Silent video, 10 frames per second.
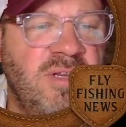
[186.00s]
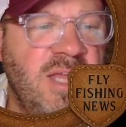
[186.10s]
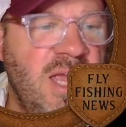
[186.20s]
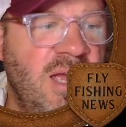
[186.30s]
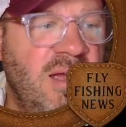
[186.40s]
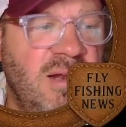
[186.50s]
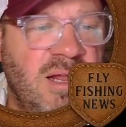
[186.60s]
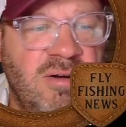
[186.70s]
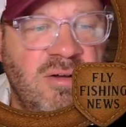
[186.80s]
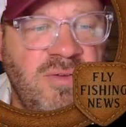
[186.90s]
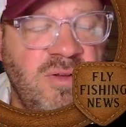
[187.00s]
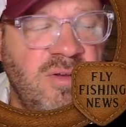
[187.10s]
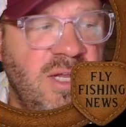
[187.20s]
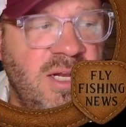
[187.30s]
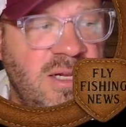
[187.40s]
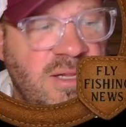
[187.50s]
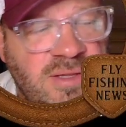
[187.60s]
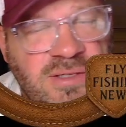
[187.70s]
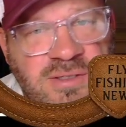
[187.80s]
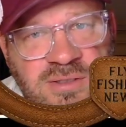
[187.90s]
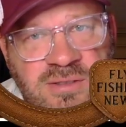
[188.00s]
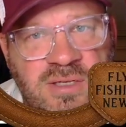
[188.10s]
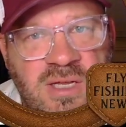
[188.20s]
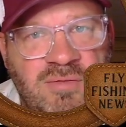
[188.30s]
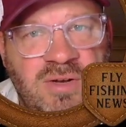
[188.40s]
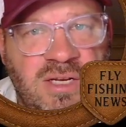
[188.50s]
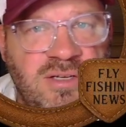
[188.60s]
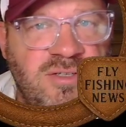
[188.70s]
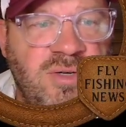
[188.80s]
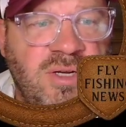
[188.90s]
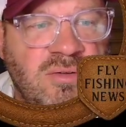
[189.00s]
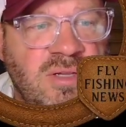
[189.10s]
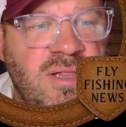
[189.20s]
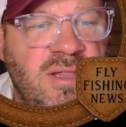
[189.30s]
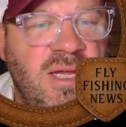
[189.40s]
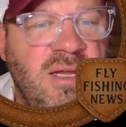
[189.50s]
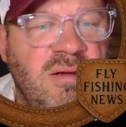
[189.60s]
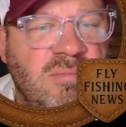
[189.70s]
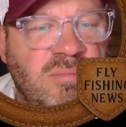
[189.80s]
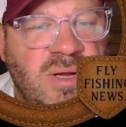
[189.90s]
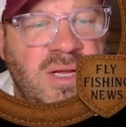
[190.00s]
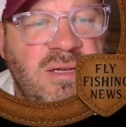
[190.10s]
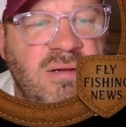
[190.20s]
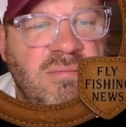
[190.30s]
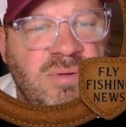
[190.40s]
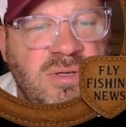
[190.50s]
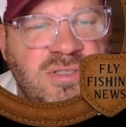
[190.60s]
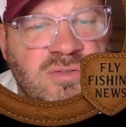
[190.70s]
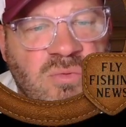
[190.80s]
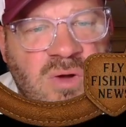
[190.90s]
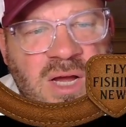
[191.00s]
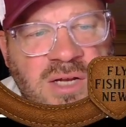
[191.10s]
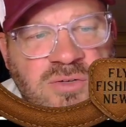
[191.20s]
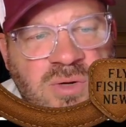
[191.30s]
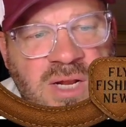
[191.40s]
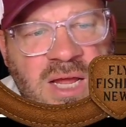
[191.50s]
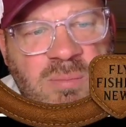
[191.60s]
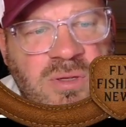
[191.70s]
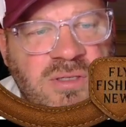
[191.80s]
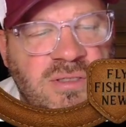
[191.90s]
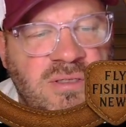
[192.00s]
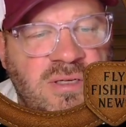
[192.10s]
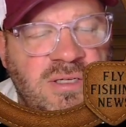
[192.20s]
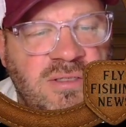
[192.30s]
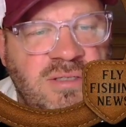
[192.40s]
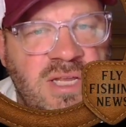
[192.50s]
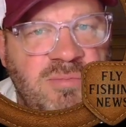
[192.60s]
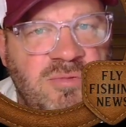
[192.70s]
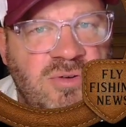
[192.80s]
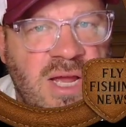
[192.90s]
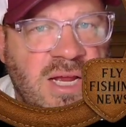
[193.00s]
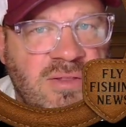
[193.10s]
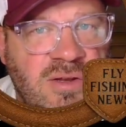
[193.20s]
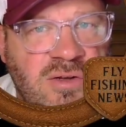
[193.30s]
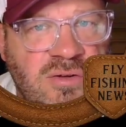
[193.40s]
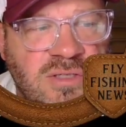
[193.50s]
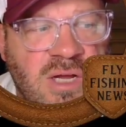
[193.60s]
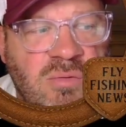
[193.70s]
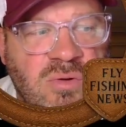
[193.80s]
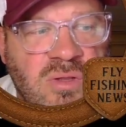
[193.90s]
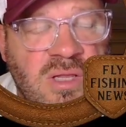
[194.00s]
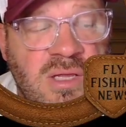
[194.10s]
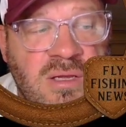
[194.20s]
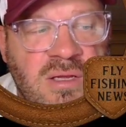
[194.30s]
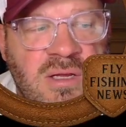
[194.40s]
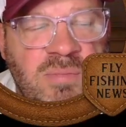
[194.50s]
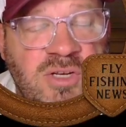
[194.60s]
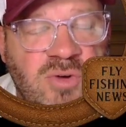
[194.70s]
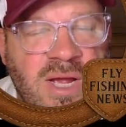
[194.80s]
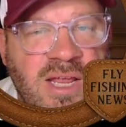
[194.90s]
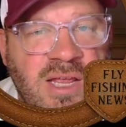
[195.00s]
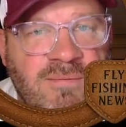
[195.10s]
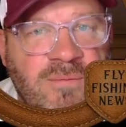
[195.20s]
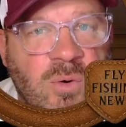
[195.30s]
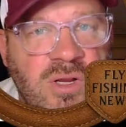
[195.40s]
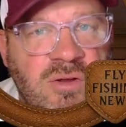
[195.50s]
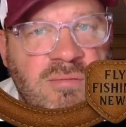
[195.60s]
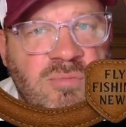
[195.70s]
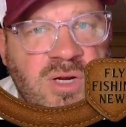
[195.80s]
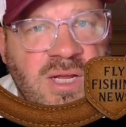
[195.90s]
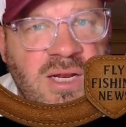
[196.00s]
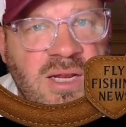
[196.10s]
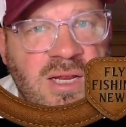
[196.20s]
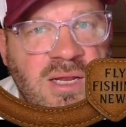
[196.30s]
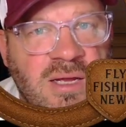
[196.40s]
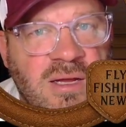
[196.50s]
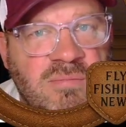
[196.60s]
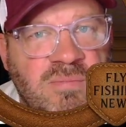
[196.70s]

if you can, I don't know if you can get in. I think this is kind of an industry only thing, but just watch what happens and keep track of the news. I will be tracking it for you and bring any